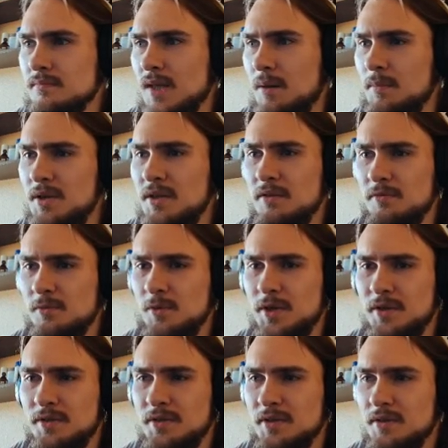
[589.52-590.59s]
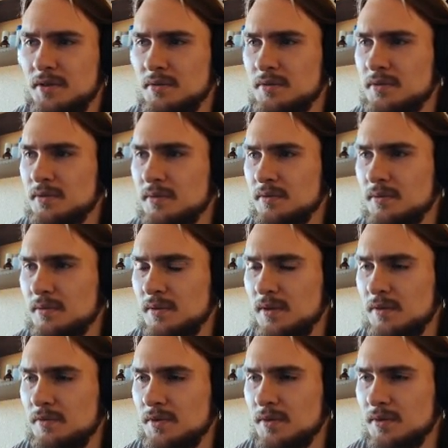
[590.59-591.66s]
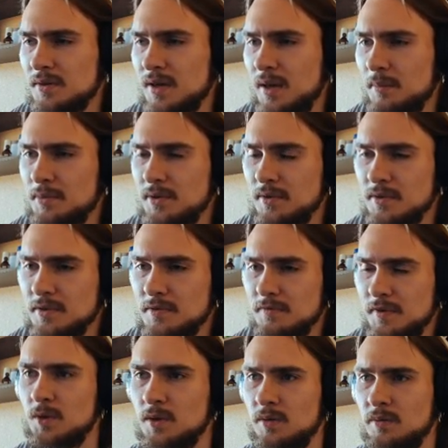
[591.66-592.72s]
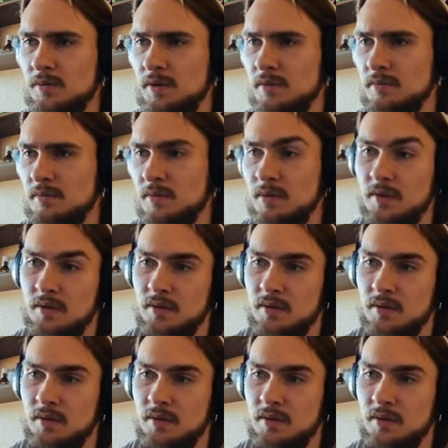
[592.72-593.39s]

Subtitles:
I mean, if we continue to live in a capitalist world, then